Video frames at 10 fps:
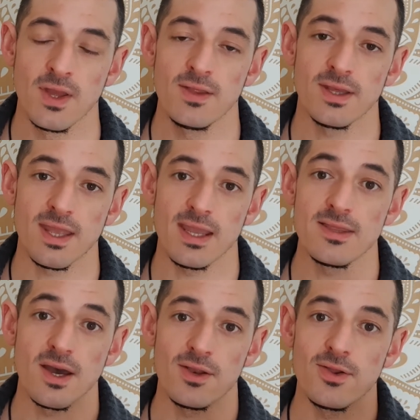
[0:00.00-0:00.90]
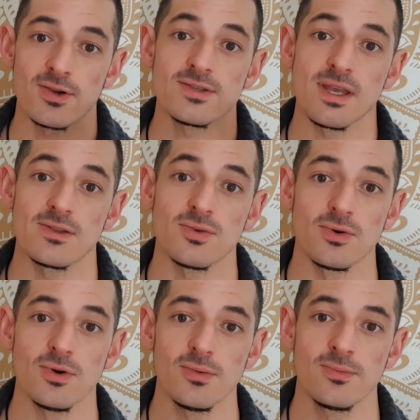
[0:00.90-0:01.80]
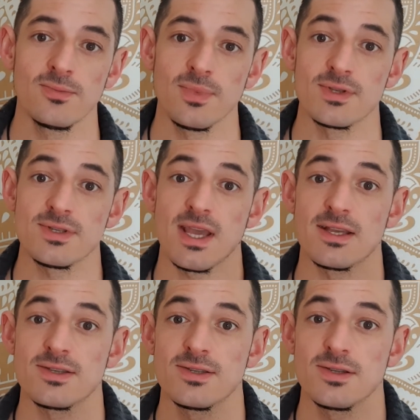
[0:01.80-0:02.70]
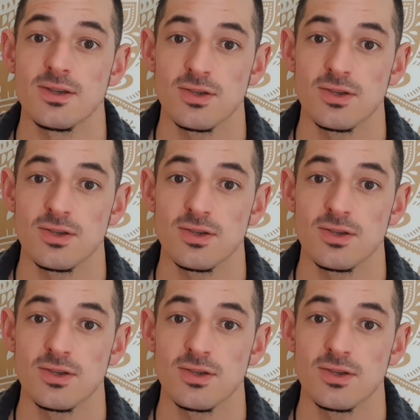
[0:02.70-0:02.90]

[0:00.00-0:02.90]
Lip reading: The key that unlocks that door and sets